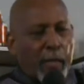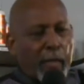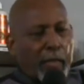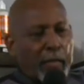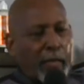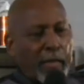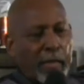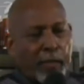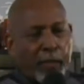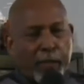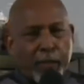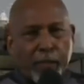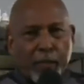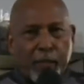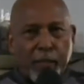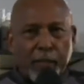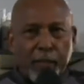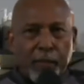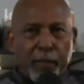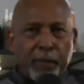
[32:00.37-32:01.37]

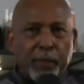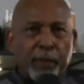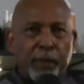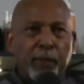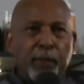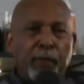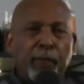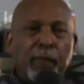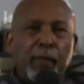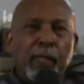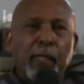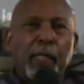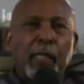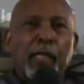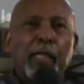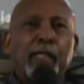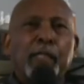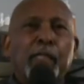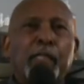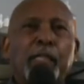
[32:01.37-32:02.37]
identity
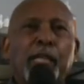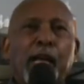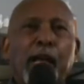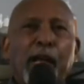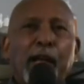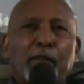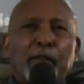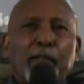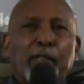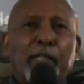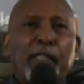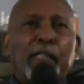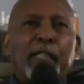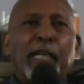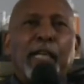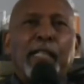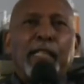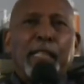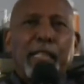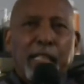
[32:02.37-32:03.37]
is an African
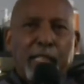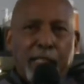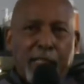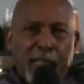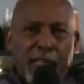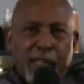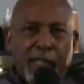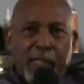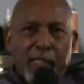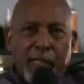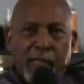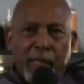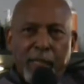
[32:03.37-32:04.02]
identity.